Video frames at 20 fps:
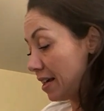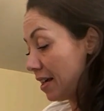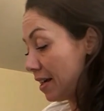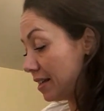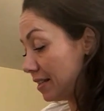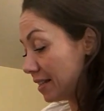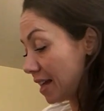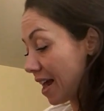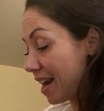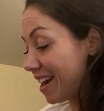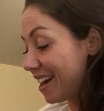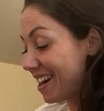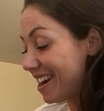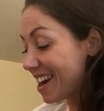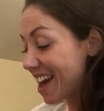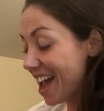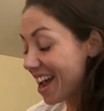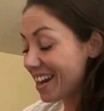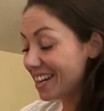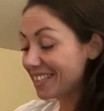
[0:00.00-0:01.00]
is getting
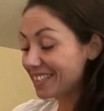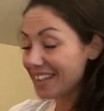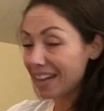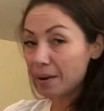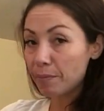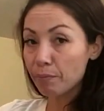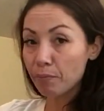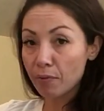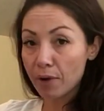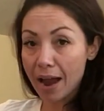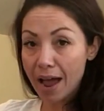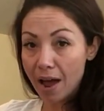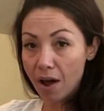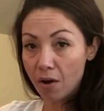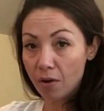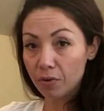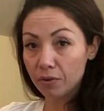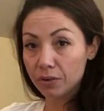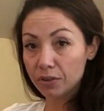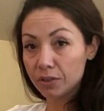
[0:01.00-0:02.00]
nice and
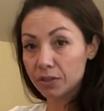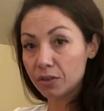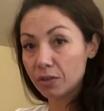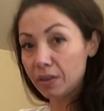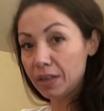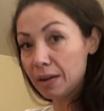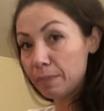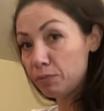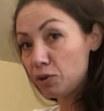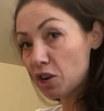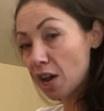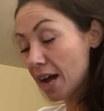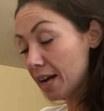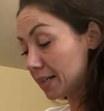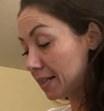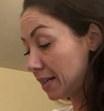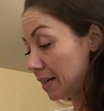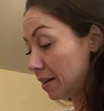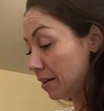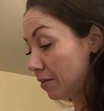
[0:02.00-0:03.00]
brown, so the
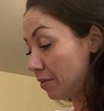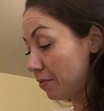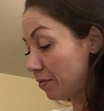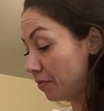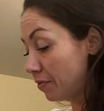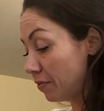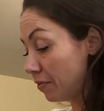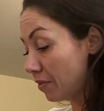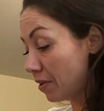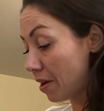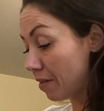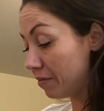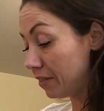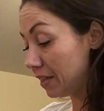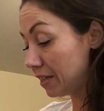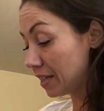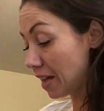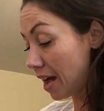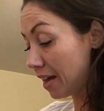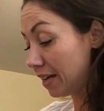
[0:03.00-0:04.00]
objective of
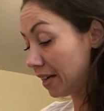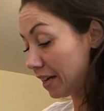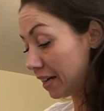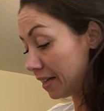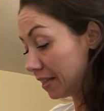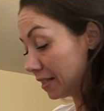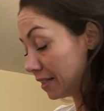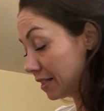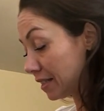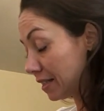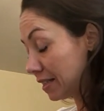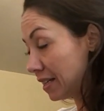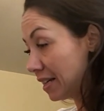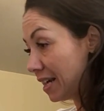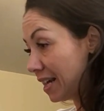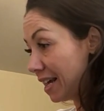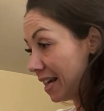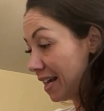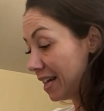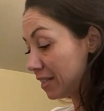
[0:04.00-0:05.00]
these onions
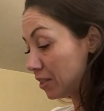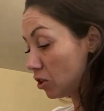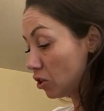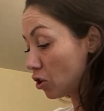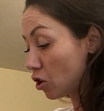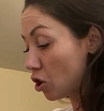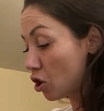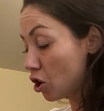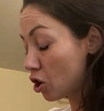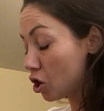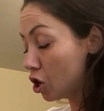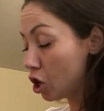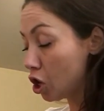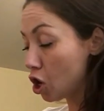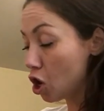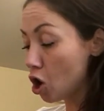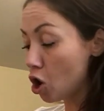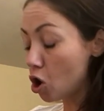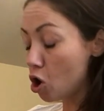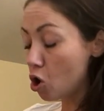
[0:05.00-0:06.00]
is to cook
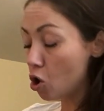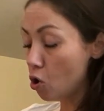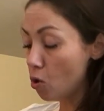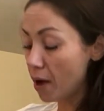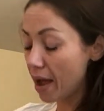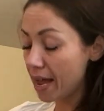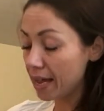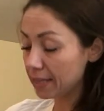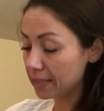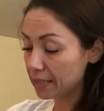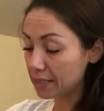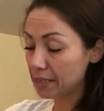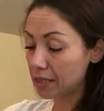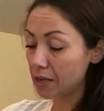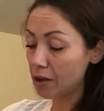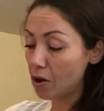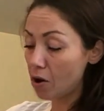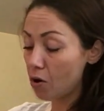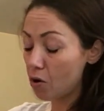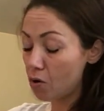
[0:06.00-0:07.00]
low and
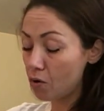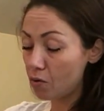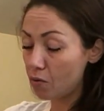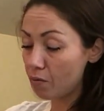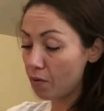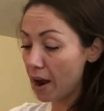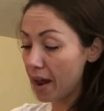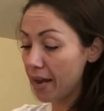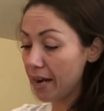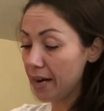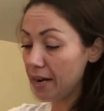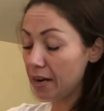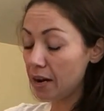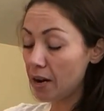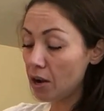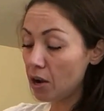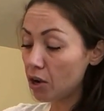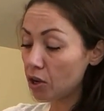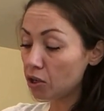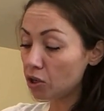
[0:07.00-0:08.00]
slow, right?
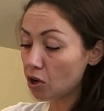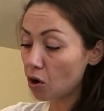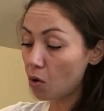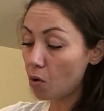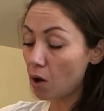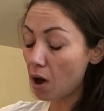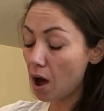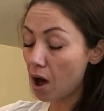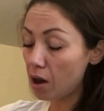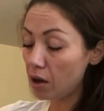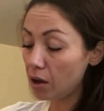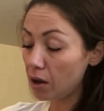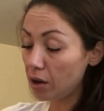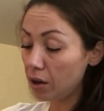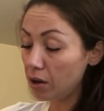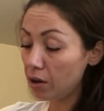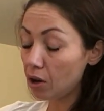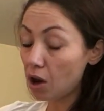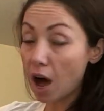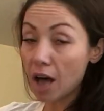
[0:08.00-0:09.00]
So
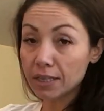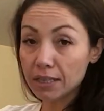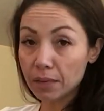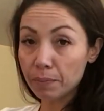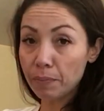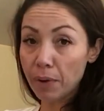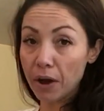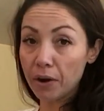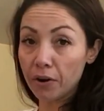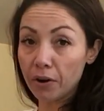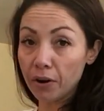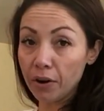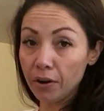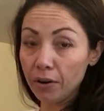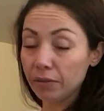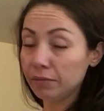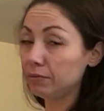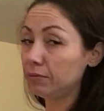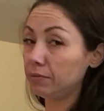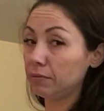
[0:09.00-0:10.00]
lots of
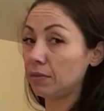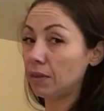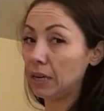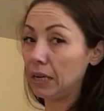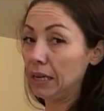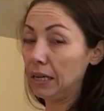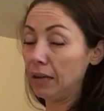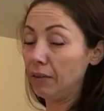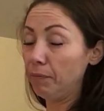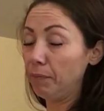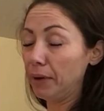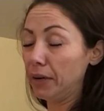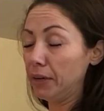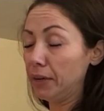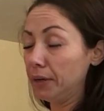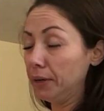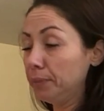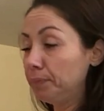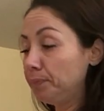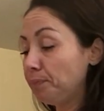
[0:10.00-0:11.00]
butter, love
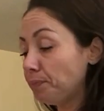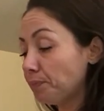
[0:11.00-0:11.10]
butter.